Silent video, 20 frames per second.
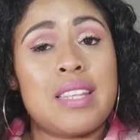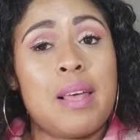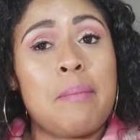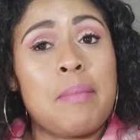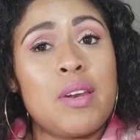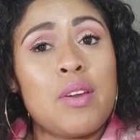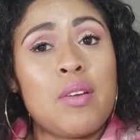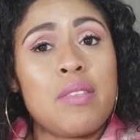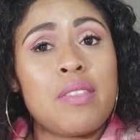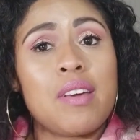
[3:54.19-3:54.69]
Let
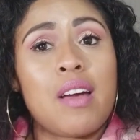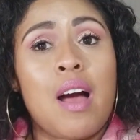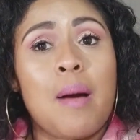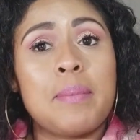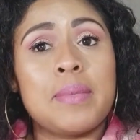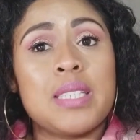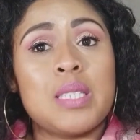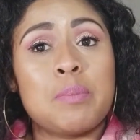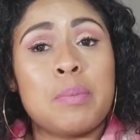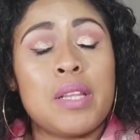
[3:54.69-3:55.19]
me know in the
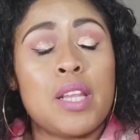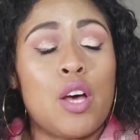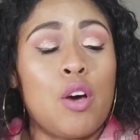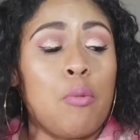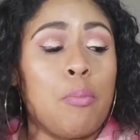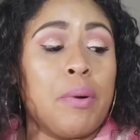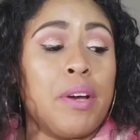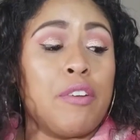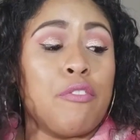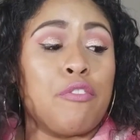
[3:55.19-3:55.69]
comments
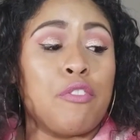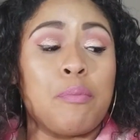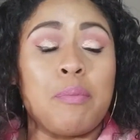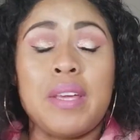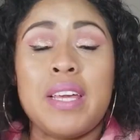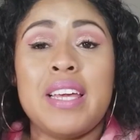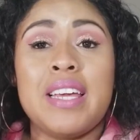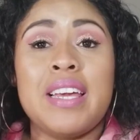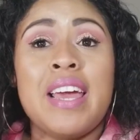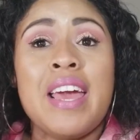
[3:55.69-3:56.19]
below, but for
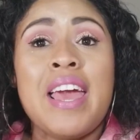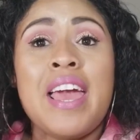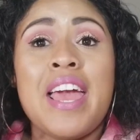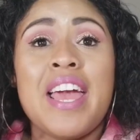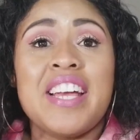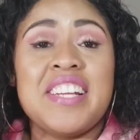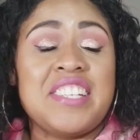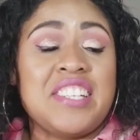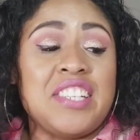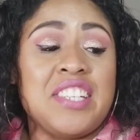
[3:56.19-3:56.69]
me,
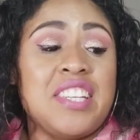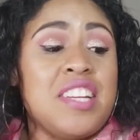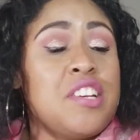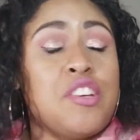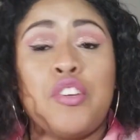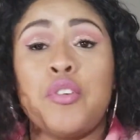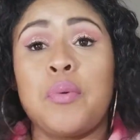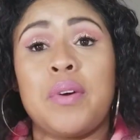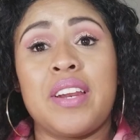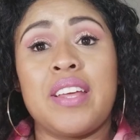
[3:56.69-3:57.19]
it just
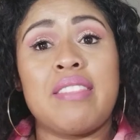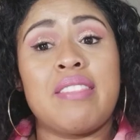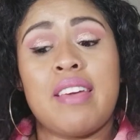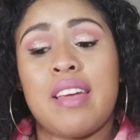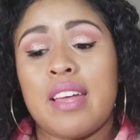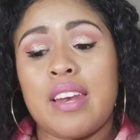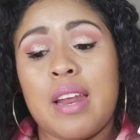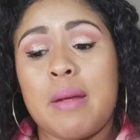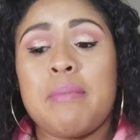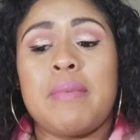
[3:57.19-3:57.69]
didn't do
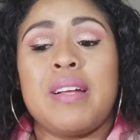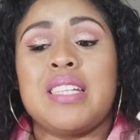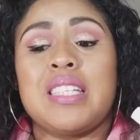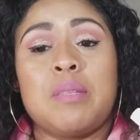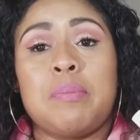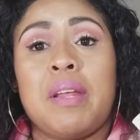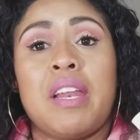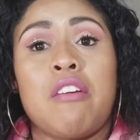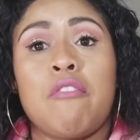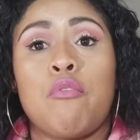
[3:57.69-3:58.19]
anything, and I'm not
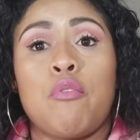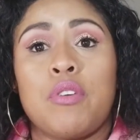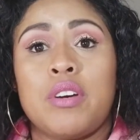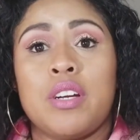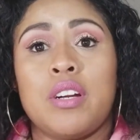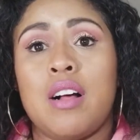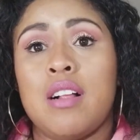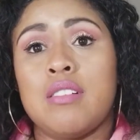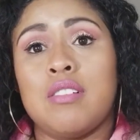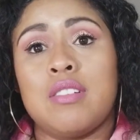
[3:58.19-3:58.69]
spending
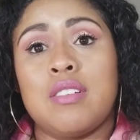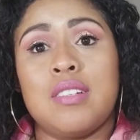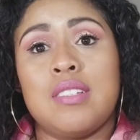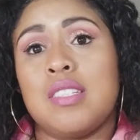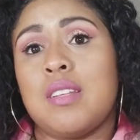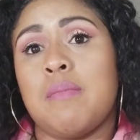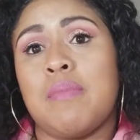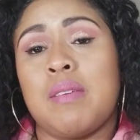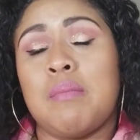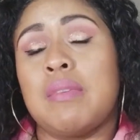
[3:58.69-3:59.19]
$40 on
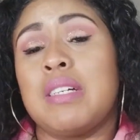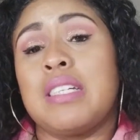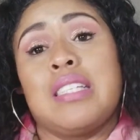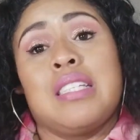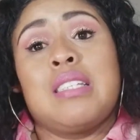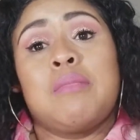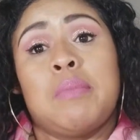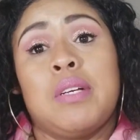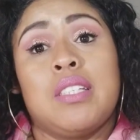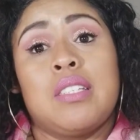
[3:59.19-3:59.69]
something because
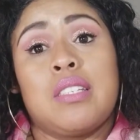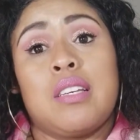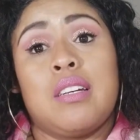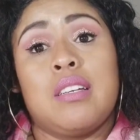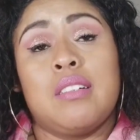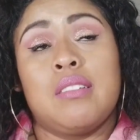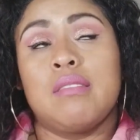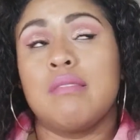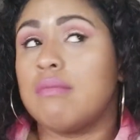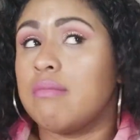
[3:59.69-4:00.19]
it smells good.